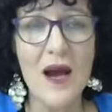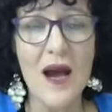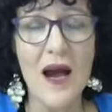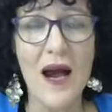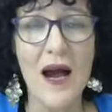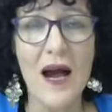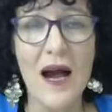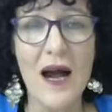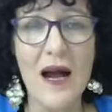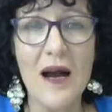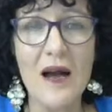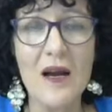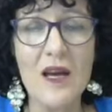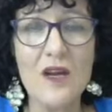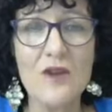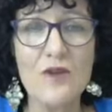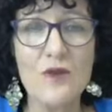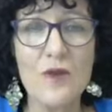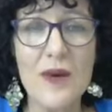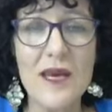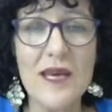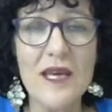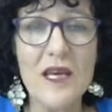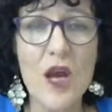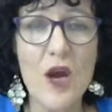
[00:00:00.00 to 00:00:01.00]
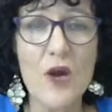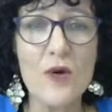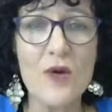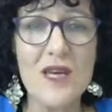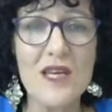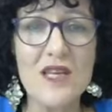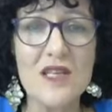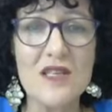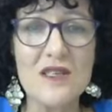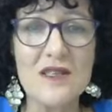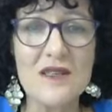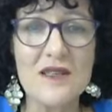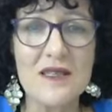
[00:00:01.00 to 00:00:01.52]
Uh, if we go
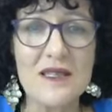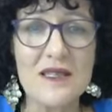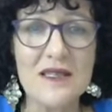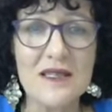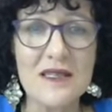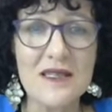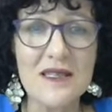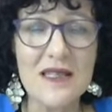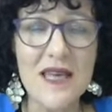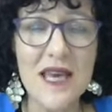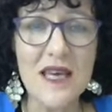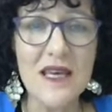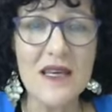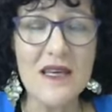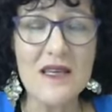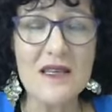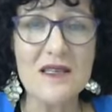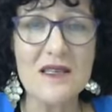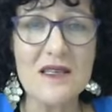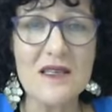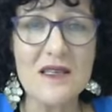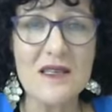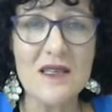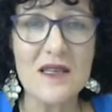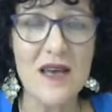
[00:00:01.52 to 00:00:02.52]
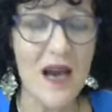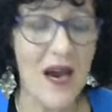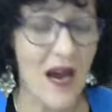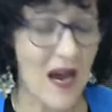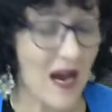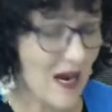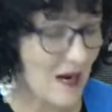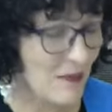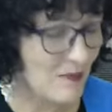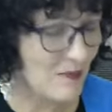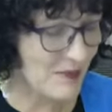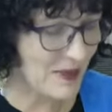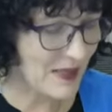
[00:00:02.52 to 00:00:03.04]
into the second
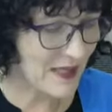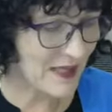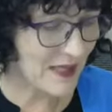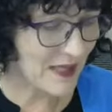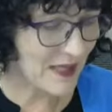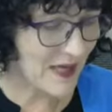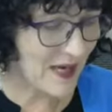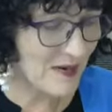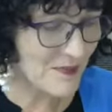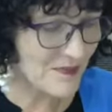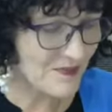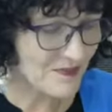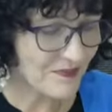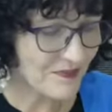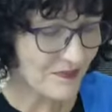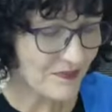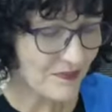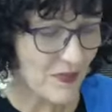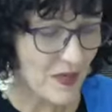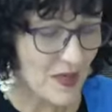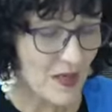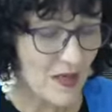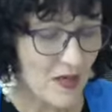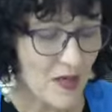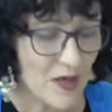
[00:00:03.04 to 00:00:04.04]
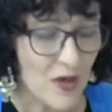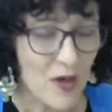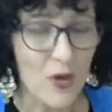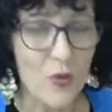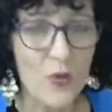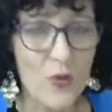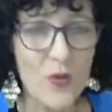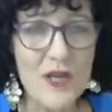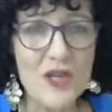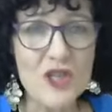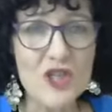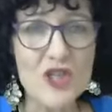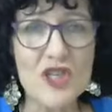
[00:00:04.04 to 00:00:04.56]
uh, pillar,
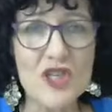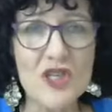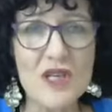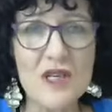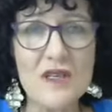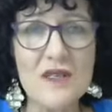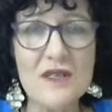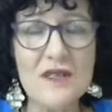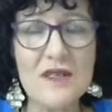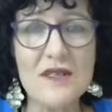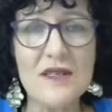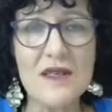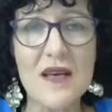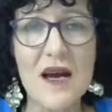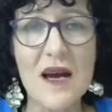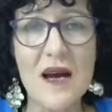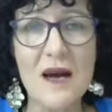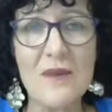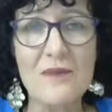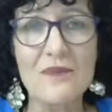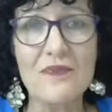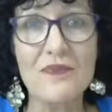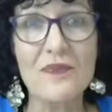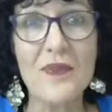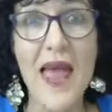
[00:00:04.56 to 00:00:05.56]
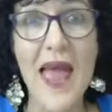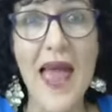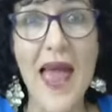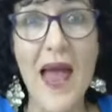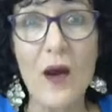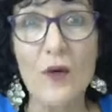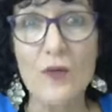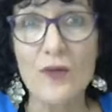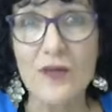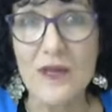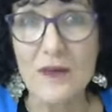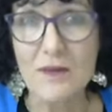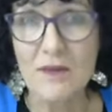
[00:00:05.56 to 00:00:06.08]
which is um,
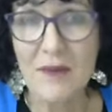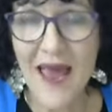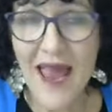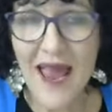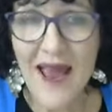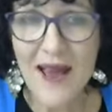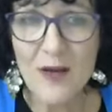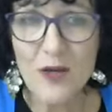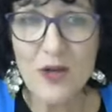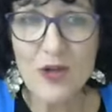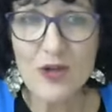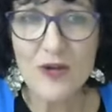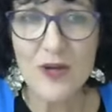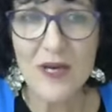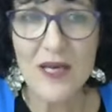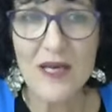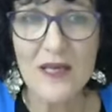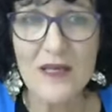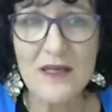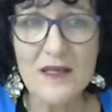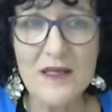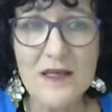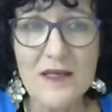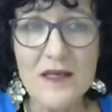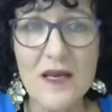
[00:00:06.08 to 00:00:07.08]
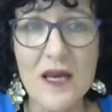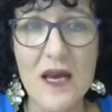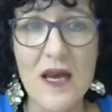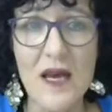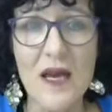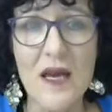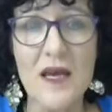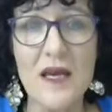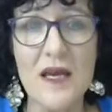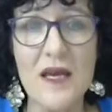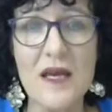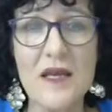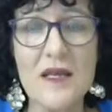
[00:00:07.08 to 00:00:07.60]
healthy boundaries,
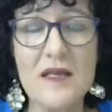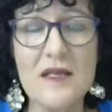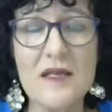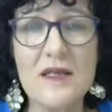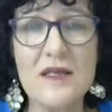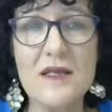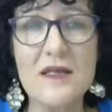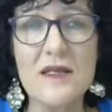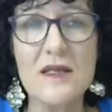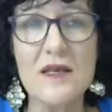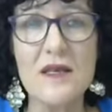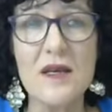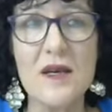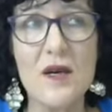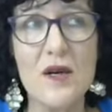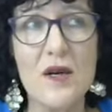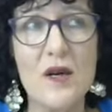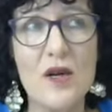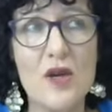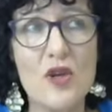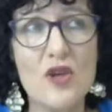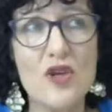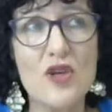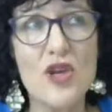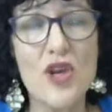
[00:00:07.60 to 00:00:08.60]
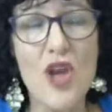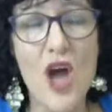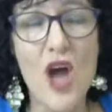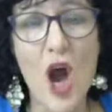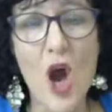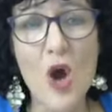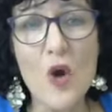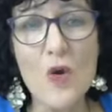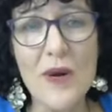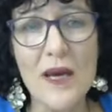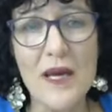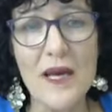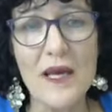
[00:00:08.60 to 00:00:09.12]
it's
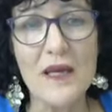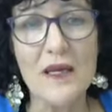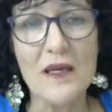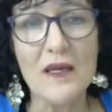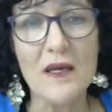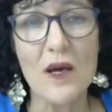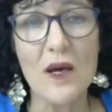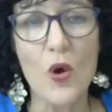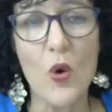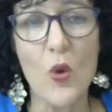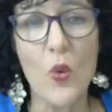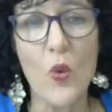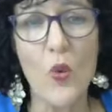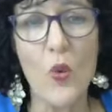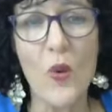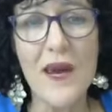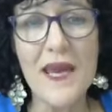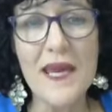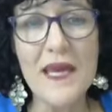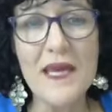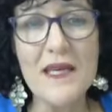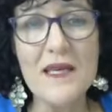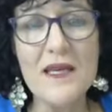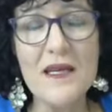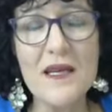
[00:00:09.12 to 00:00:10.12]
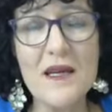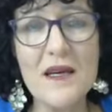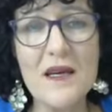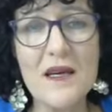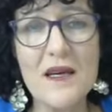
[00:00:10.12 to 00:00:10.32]
knowing when